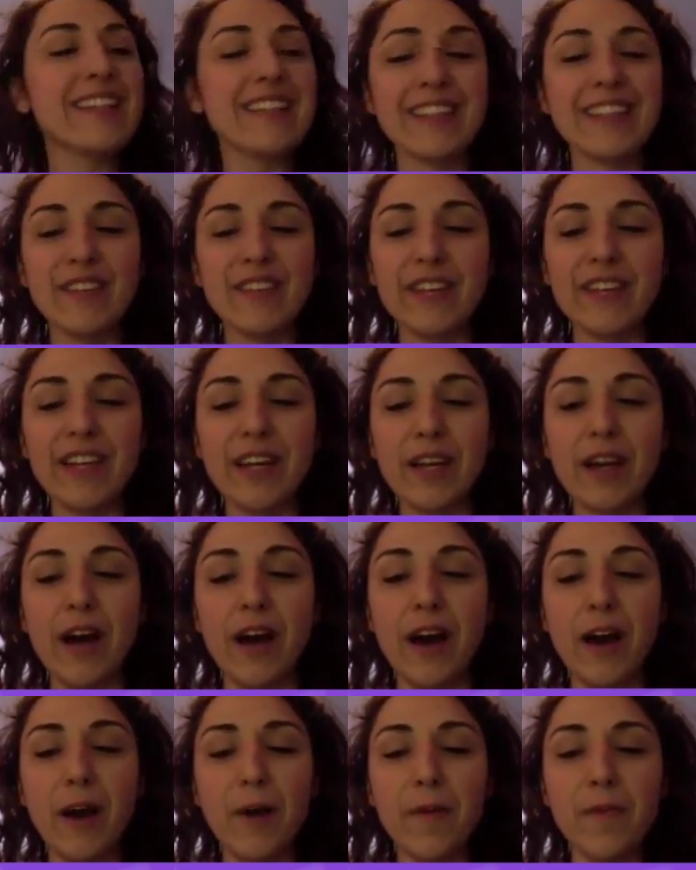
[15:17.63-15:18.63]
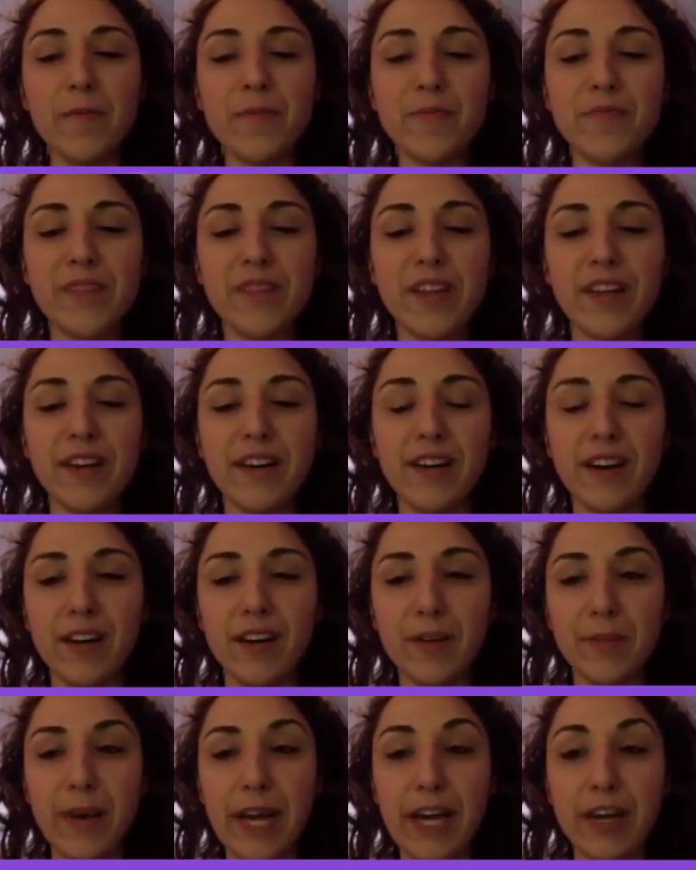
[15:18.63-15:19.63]
living on
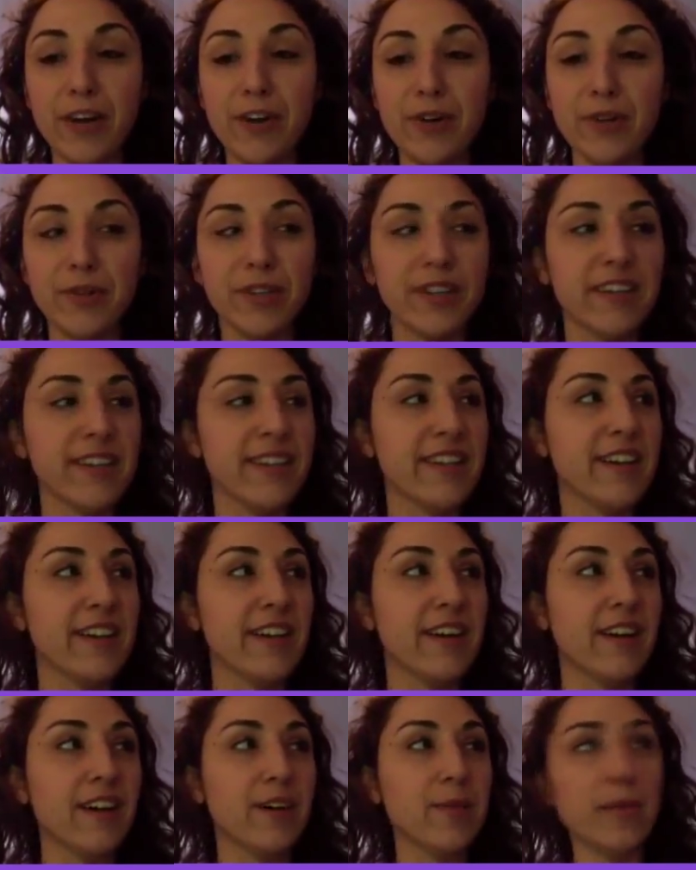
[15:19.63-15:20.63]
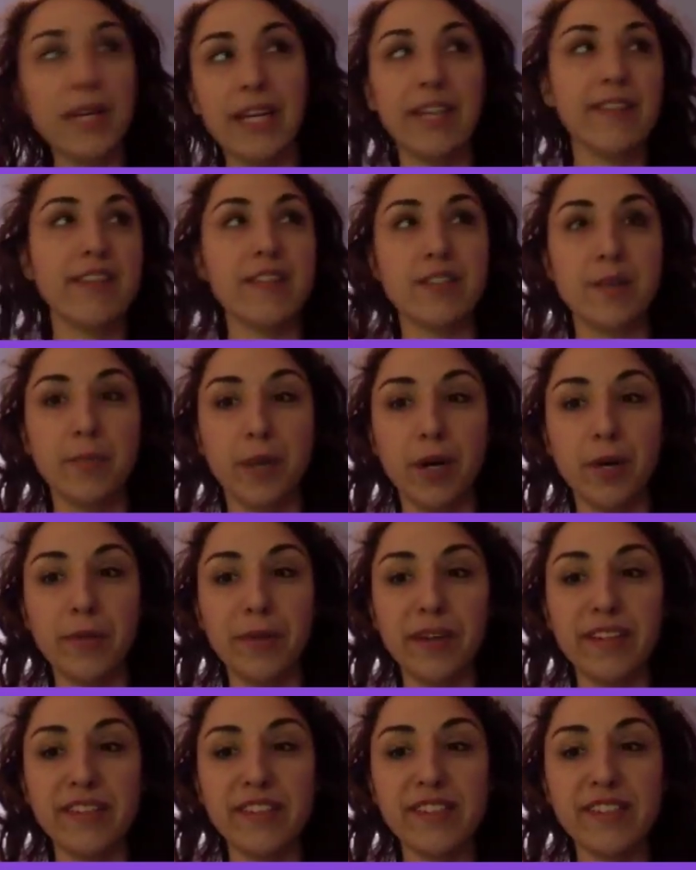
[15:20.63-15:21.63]
my own in this
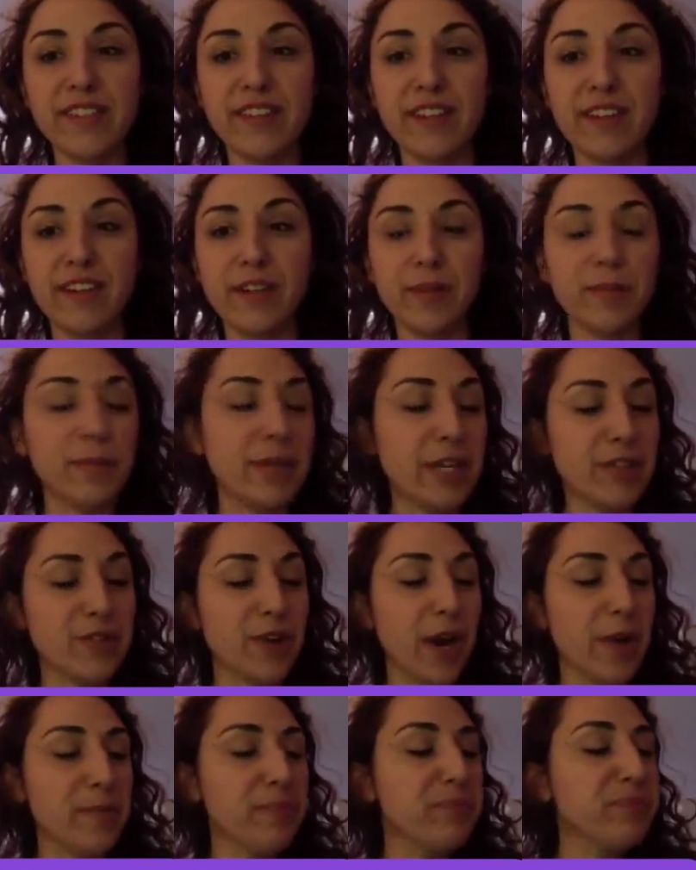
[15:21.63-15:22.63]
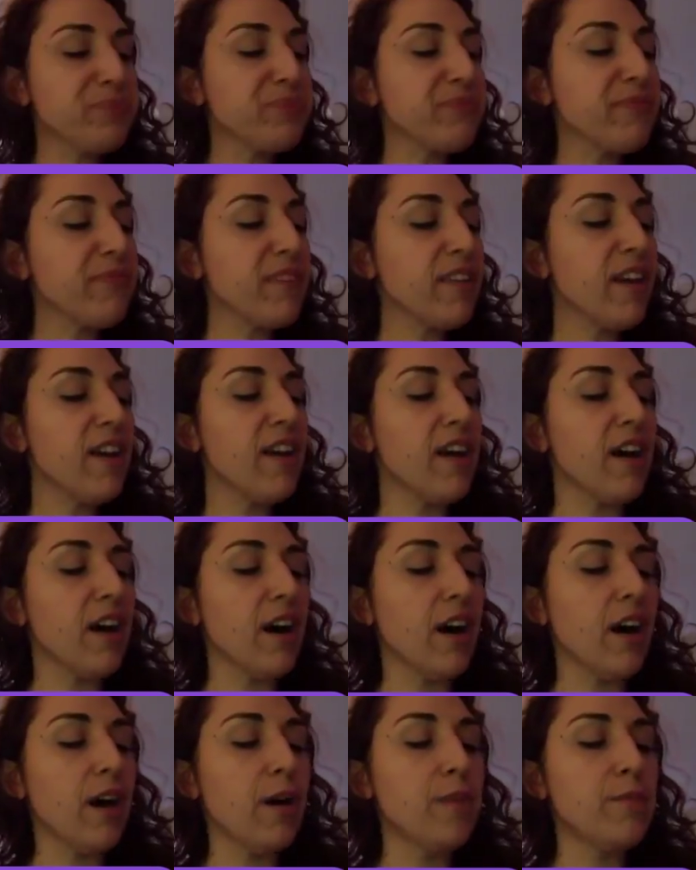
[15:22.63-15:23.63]
apartment. It's great.
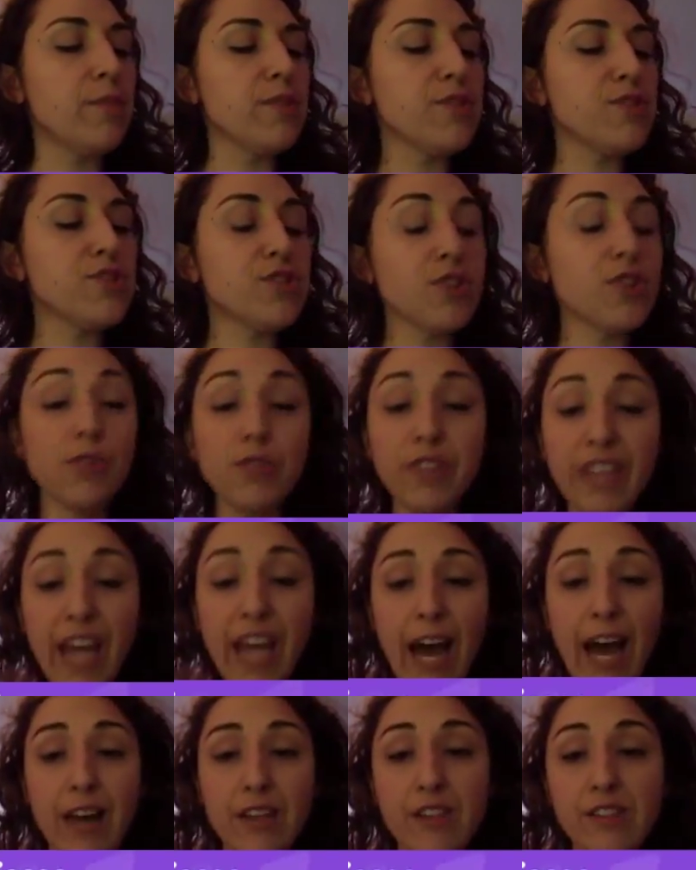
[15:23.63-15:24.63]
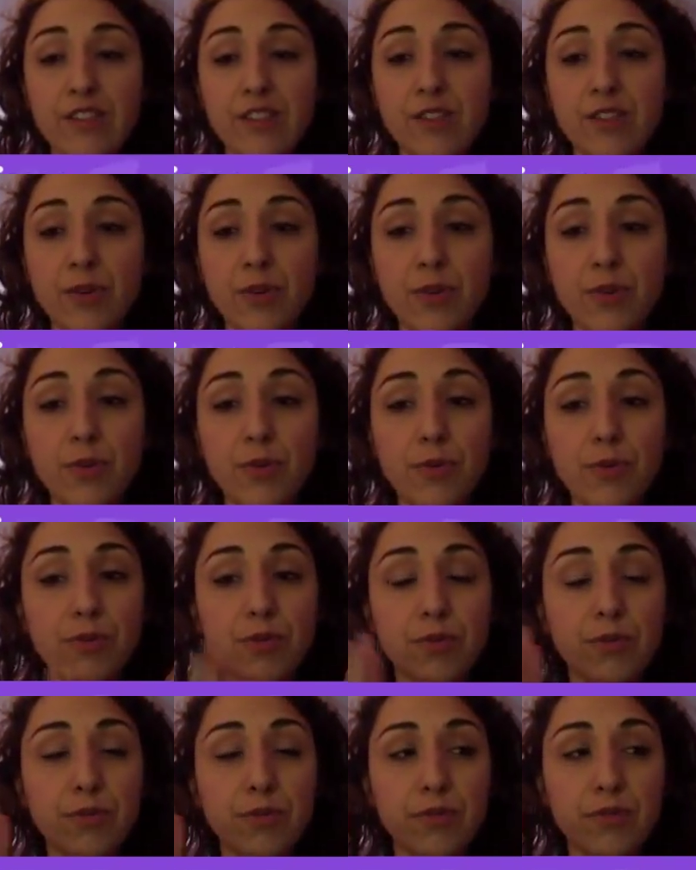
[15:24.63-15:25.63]
So yeah,
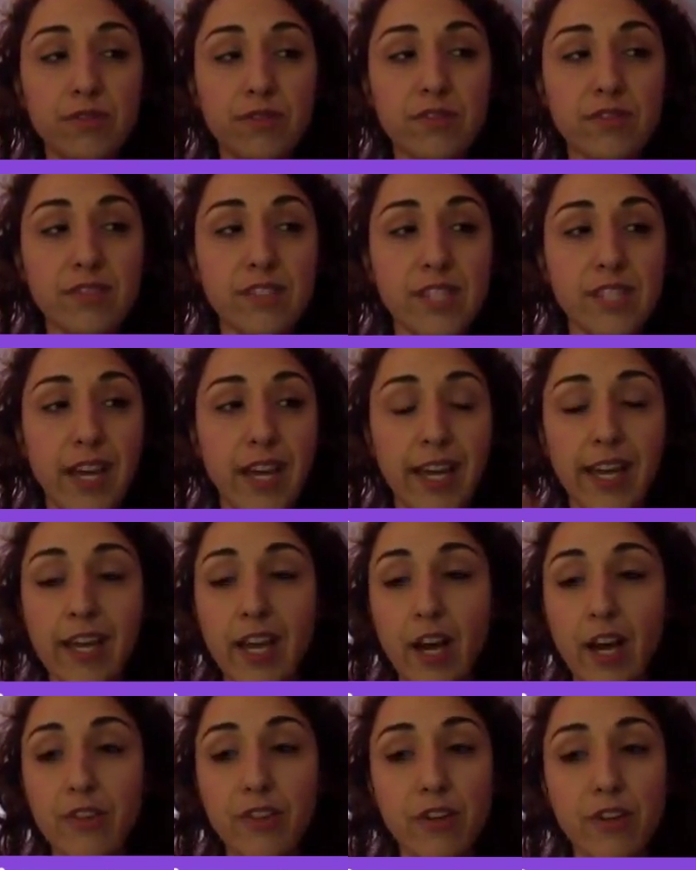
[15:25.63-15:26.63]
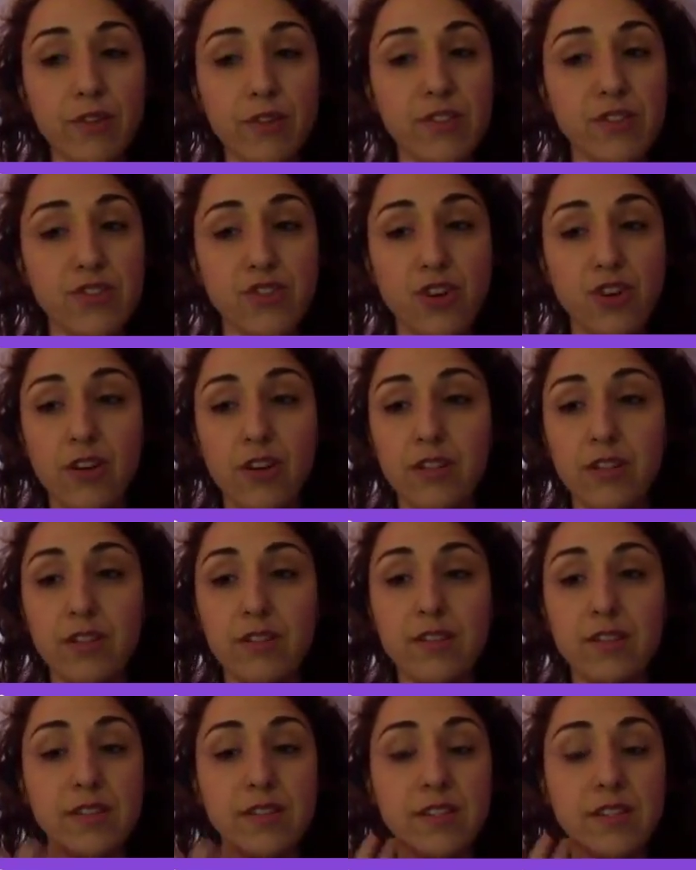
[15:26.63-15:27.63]
so take out those
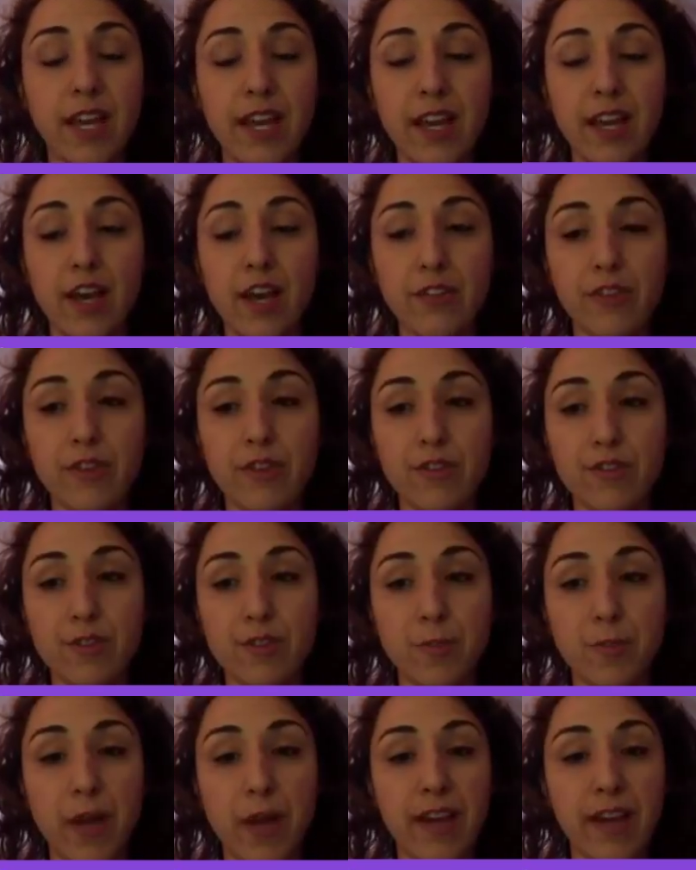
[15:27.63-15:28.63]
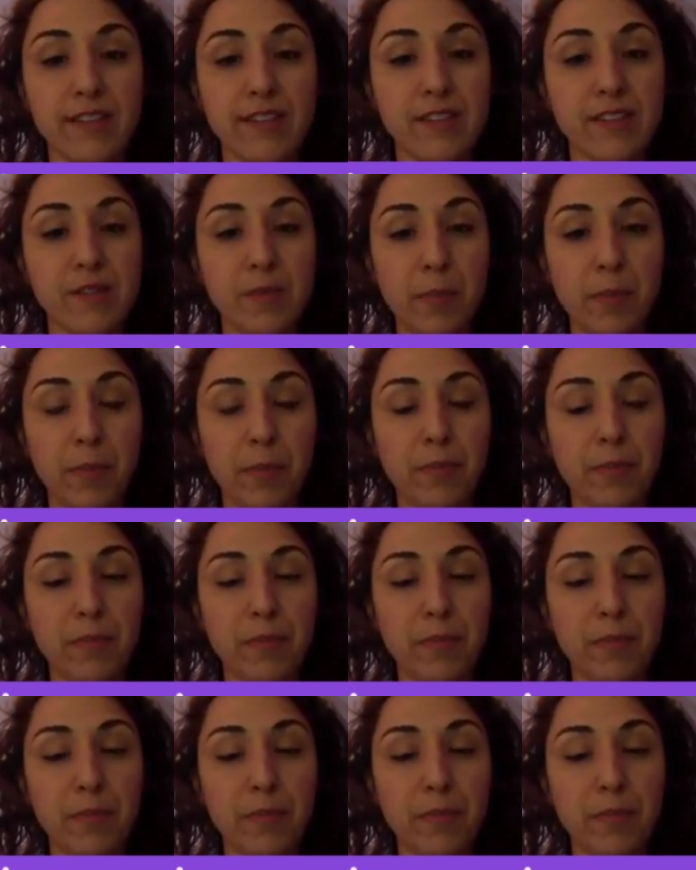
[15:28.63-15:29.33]
journals, take out those pens and